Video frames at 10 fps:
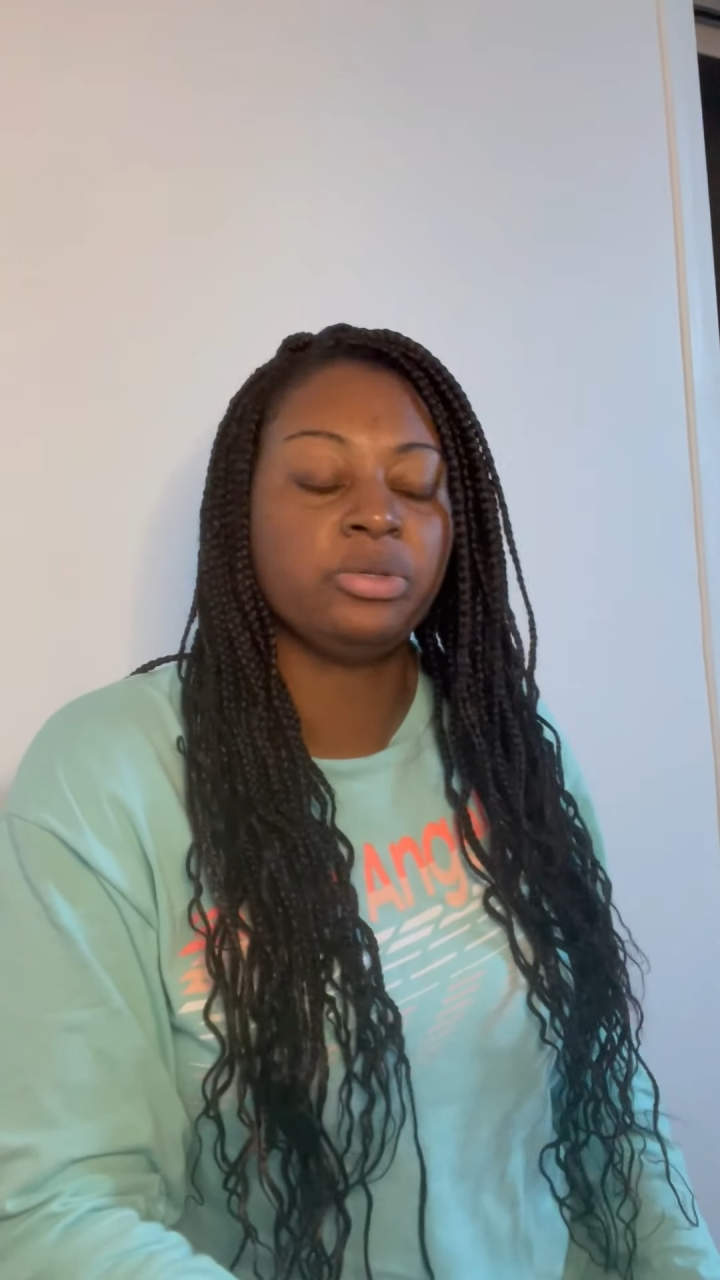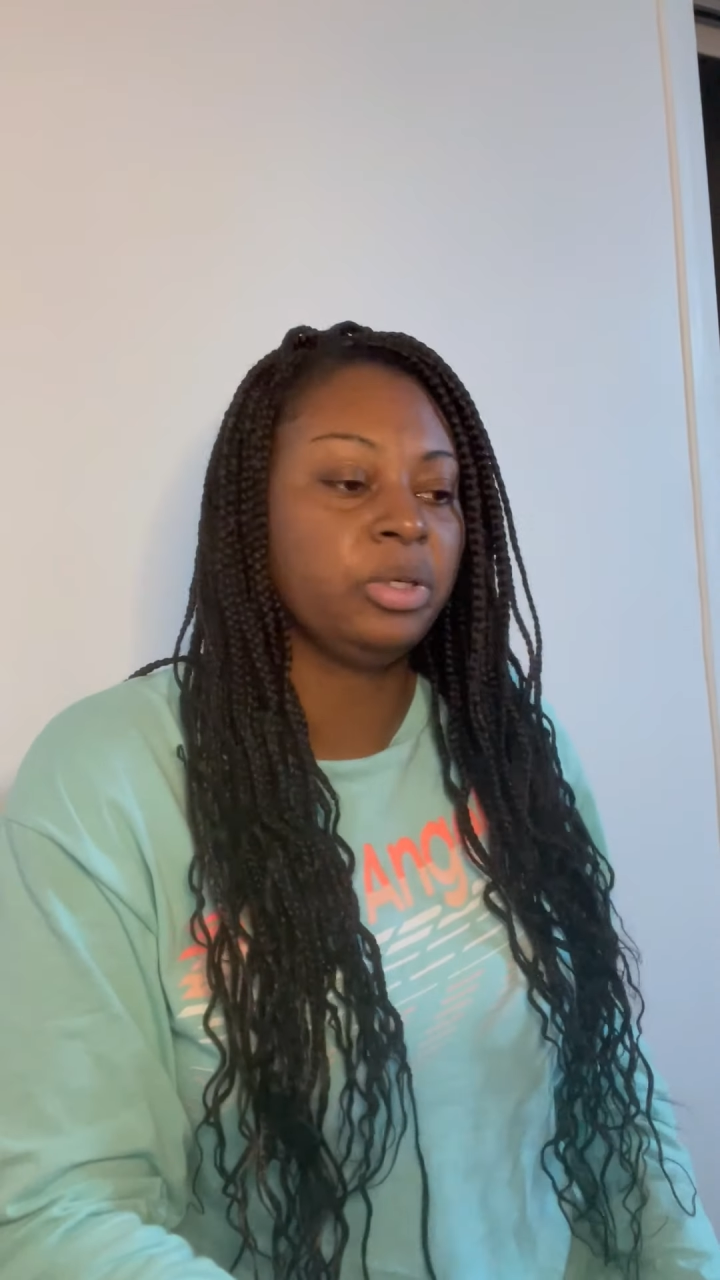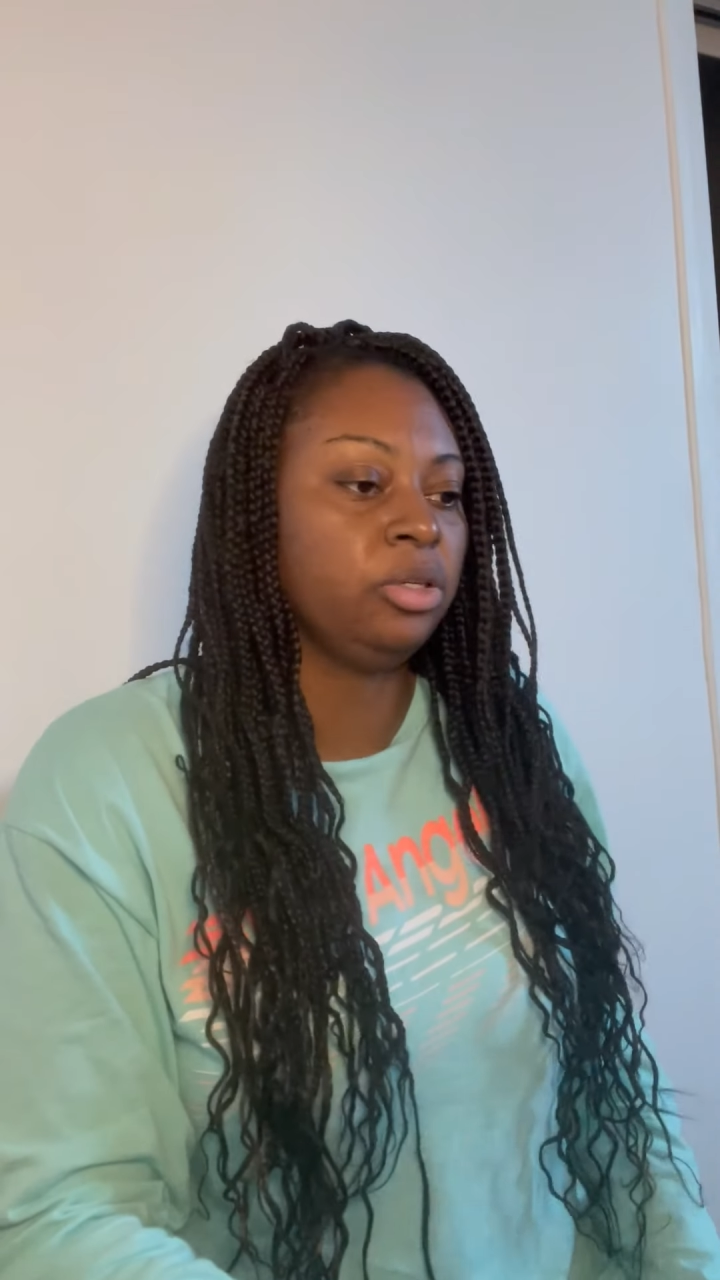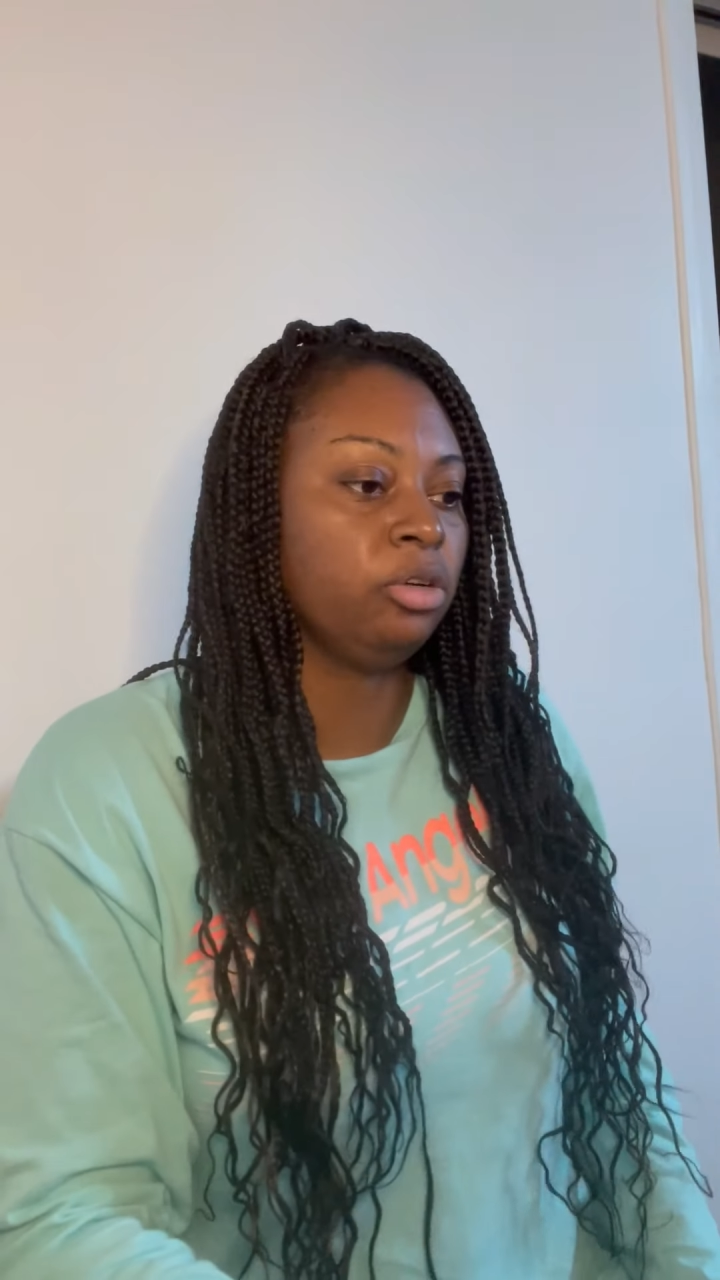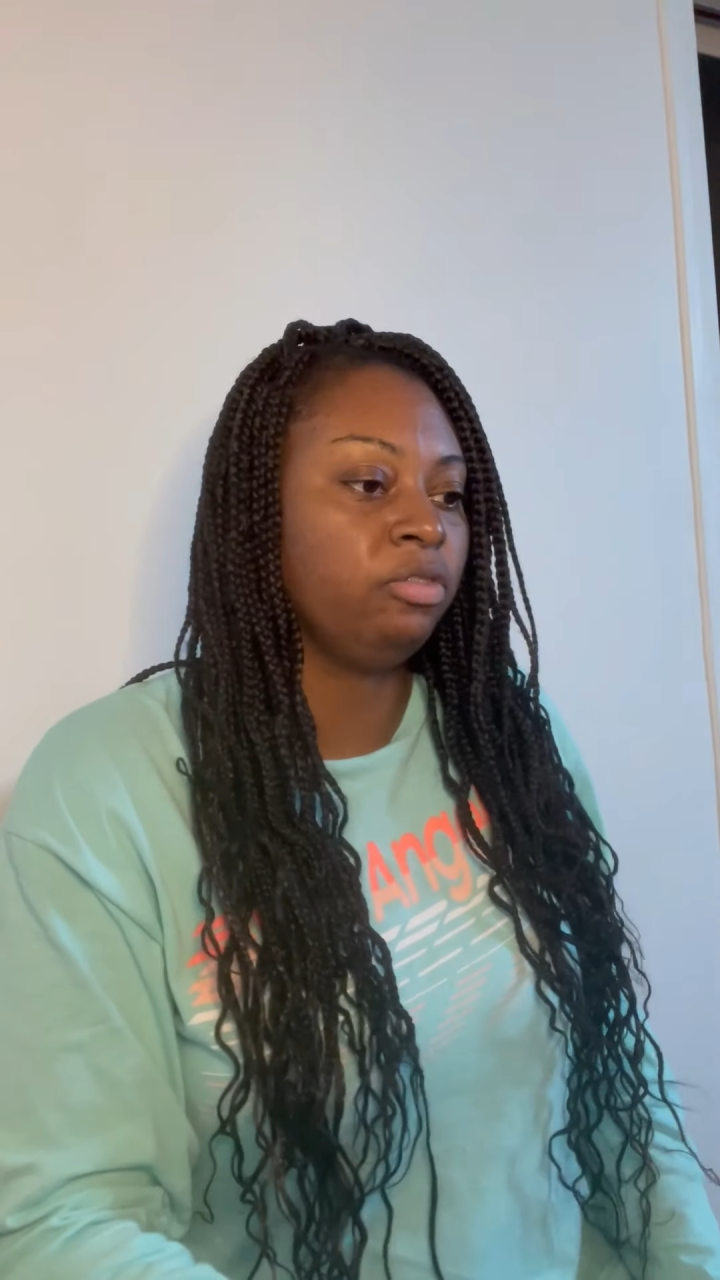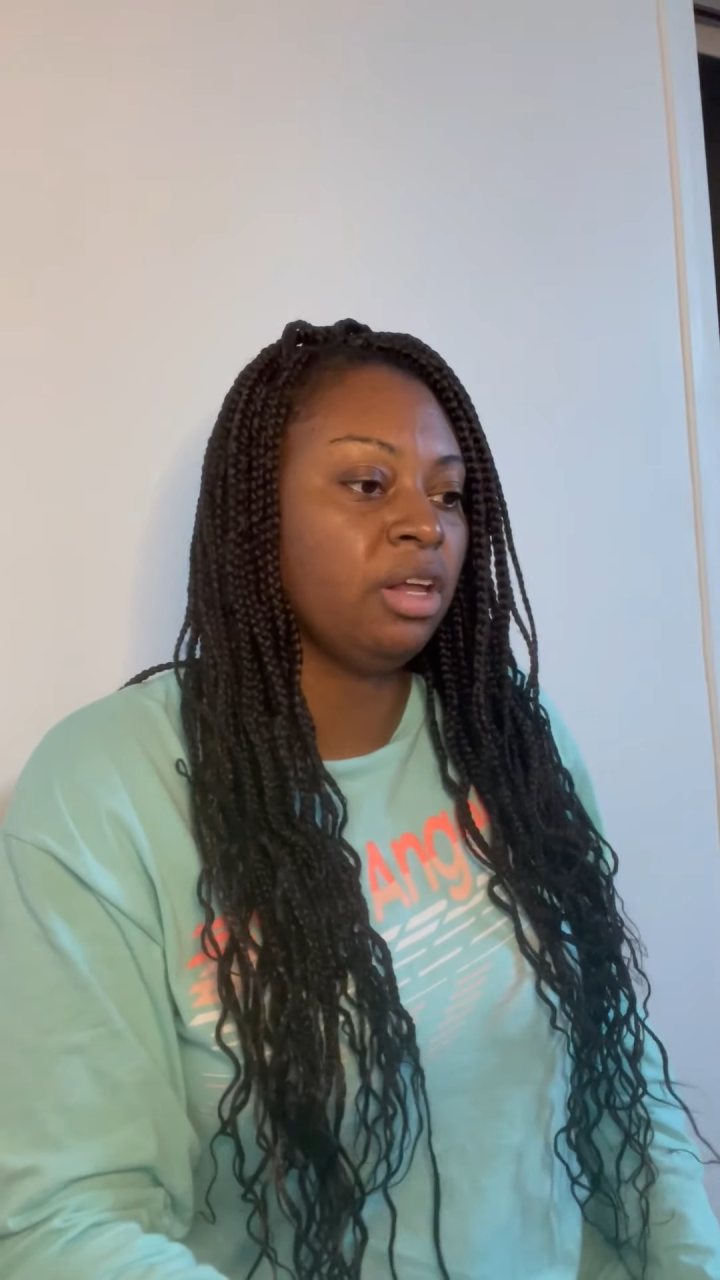do a little